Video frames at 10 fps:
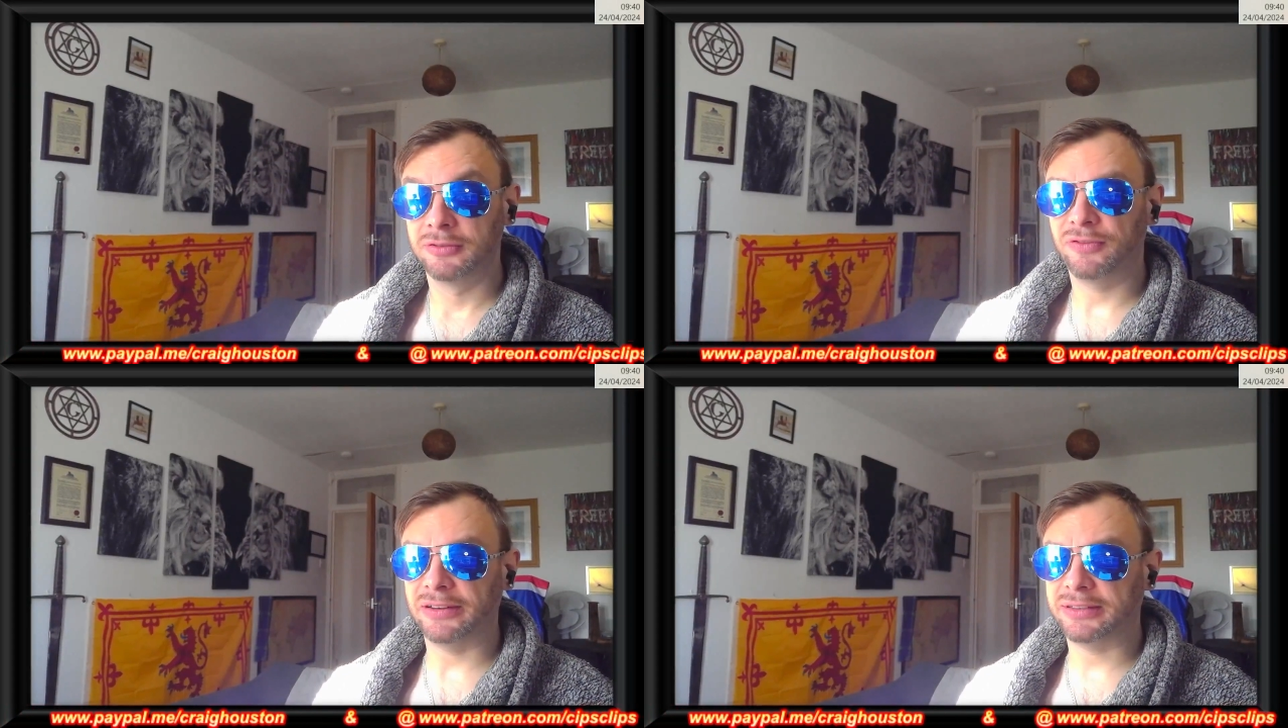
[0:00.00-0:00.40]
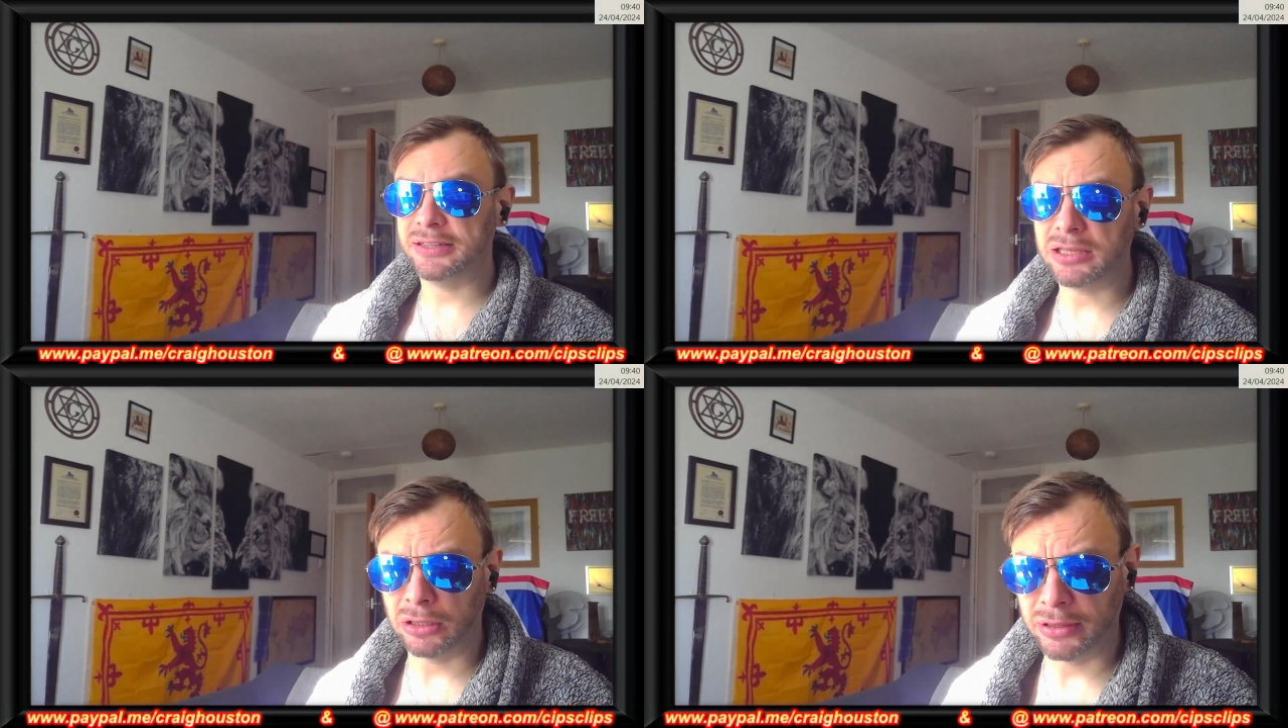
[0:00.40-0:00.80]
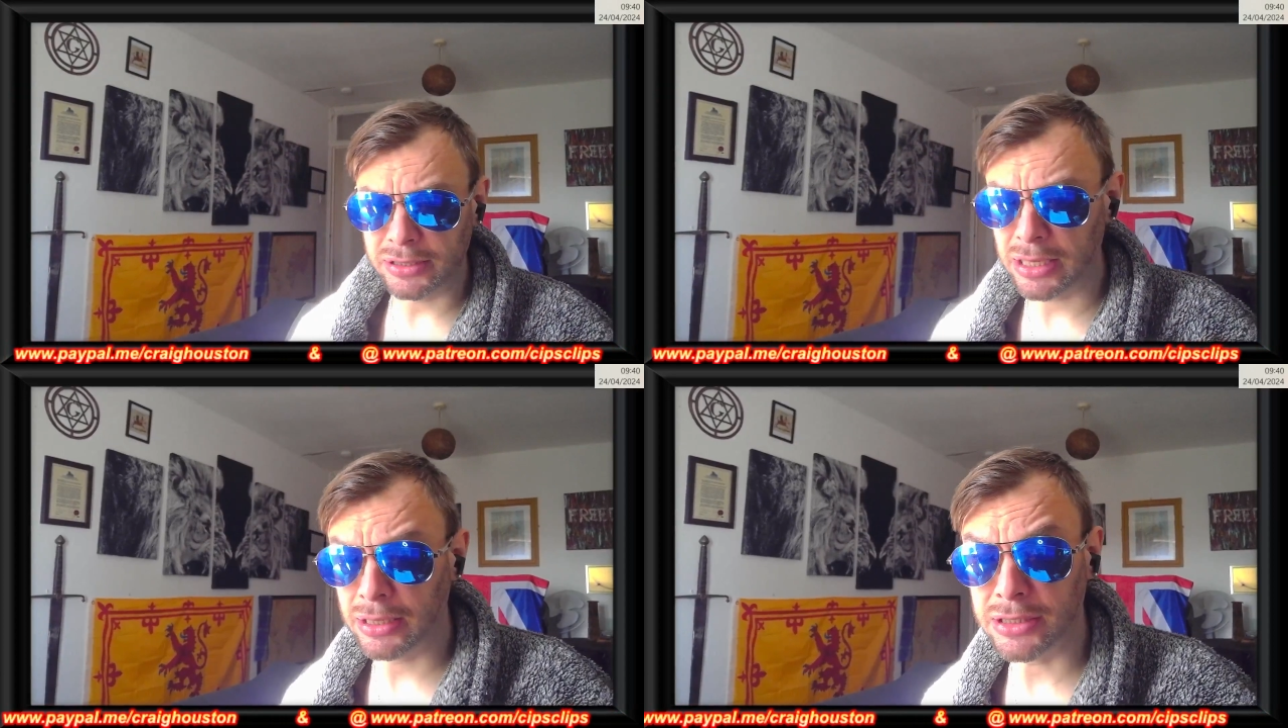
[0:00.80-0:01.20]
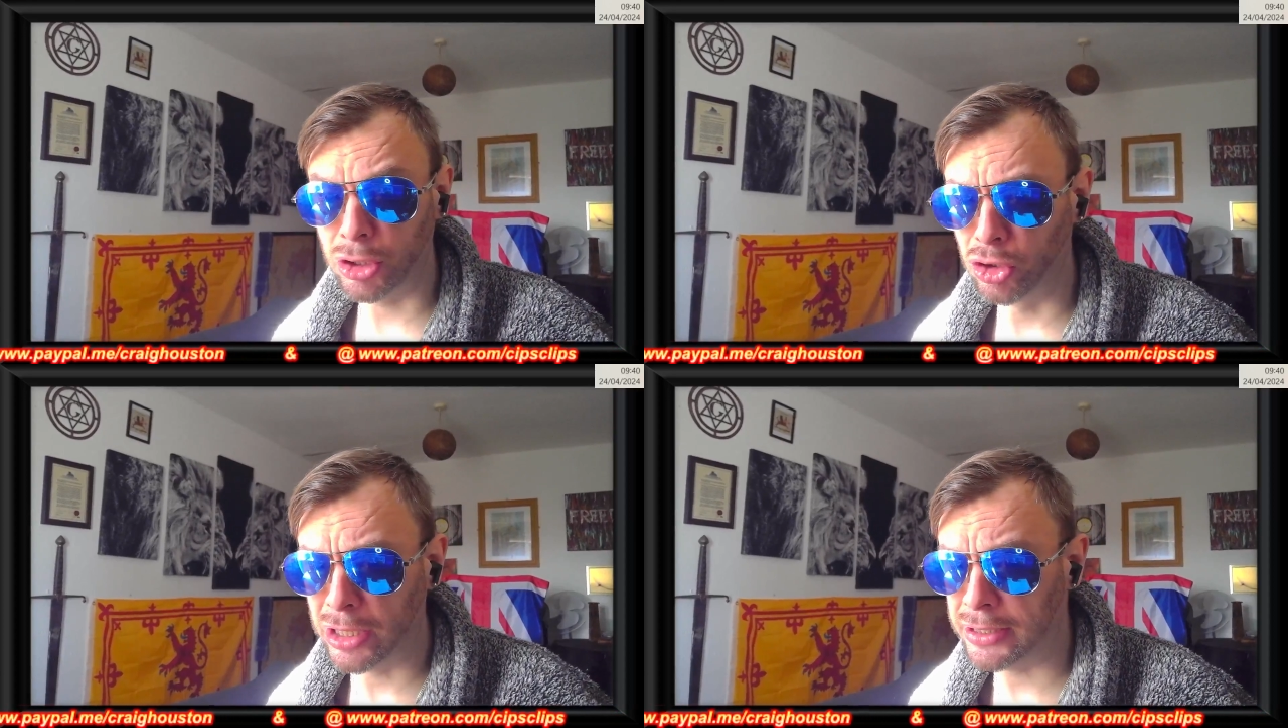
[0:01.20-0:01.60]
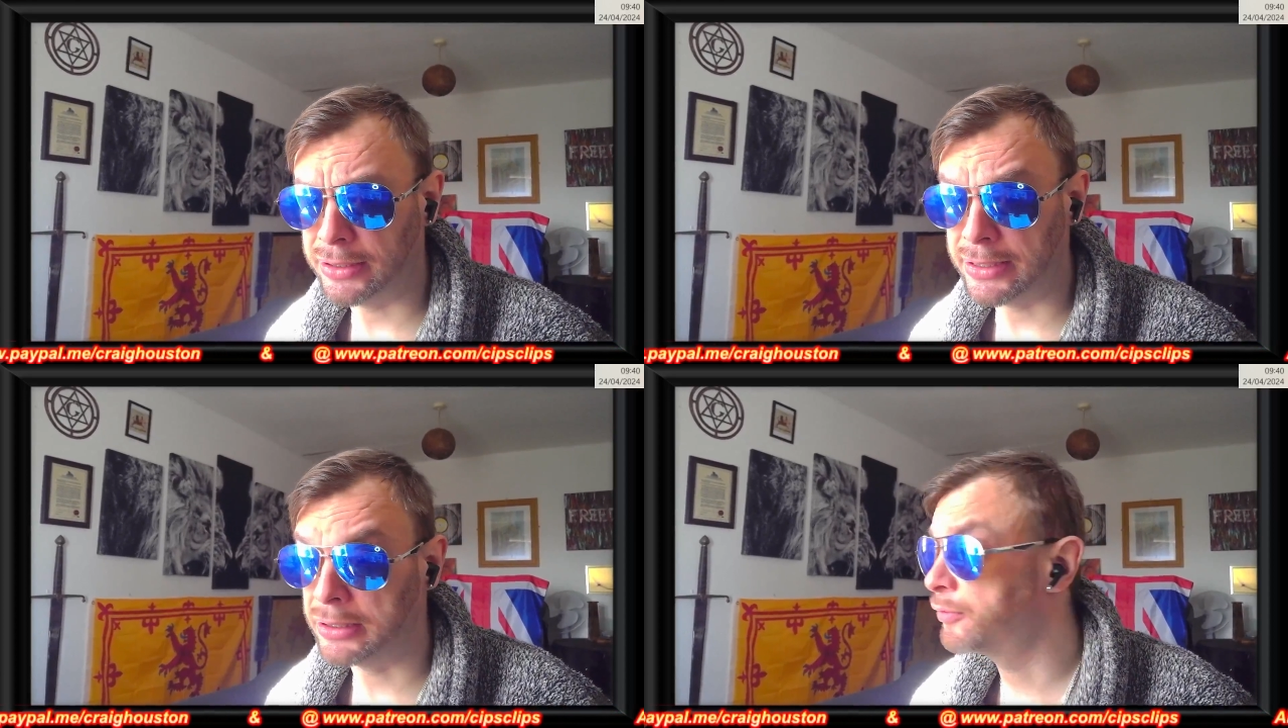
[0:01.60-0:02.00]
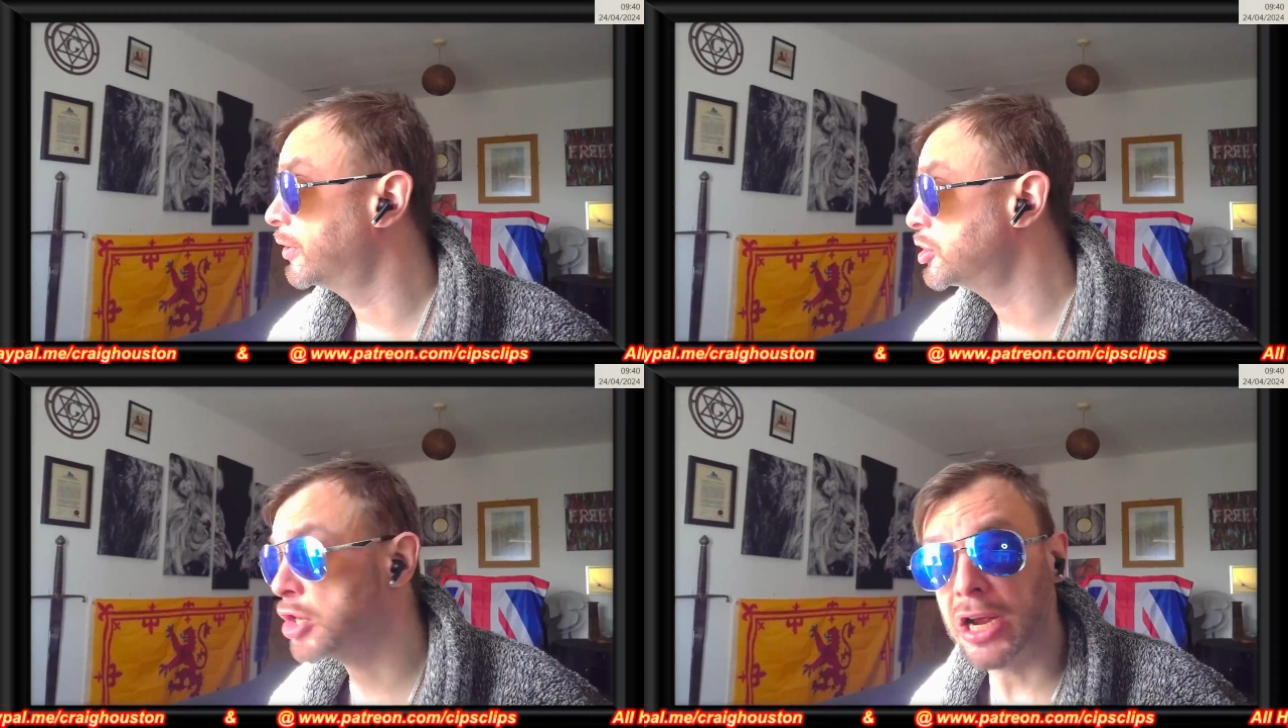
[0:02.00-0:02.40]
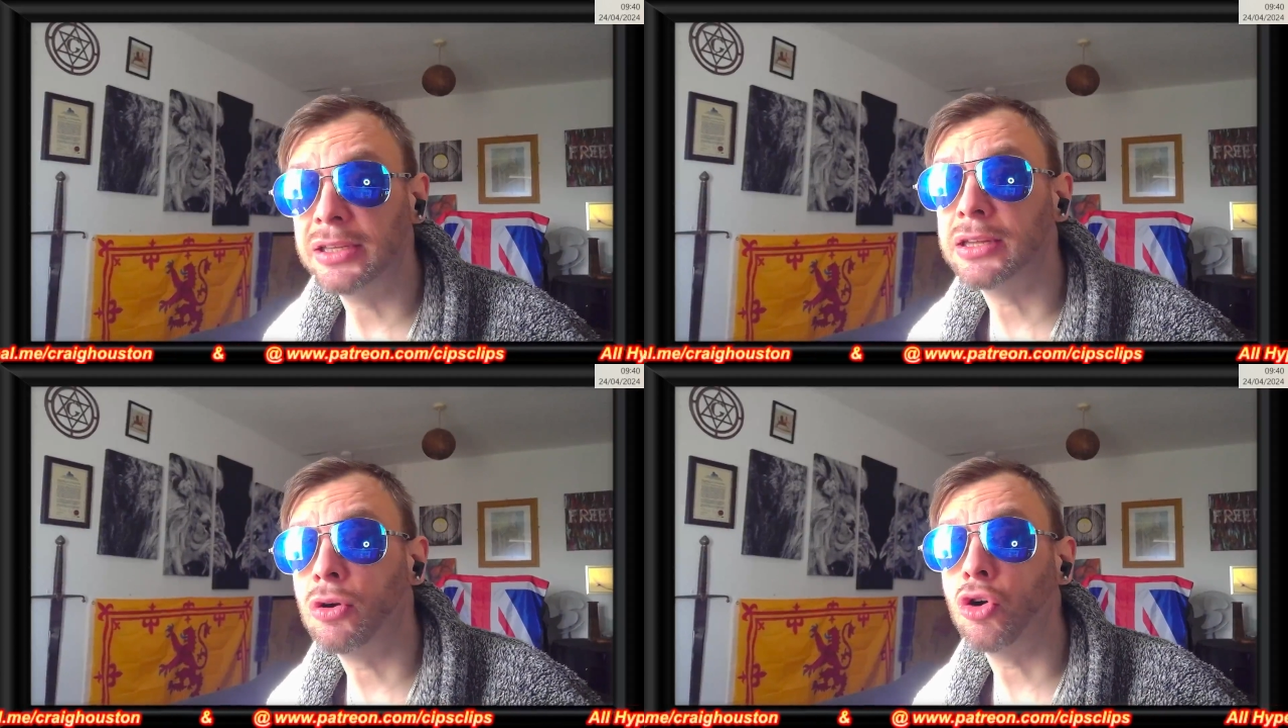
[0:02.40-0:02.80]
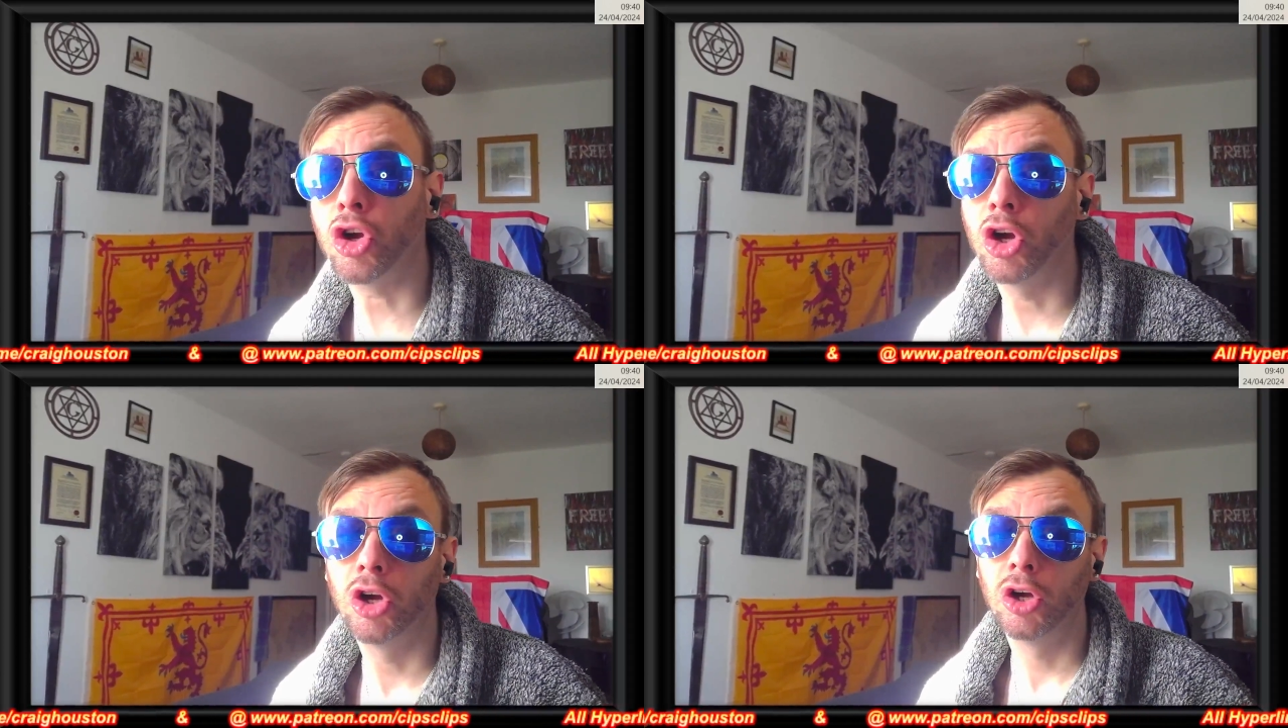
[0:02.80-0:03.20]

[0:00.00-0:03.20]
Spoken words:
In fact, that's a good idea for a shittity talk.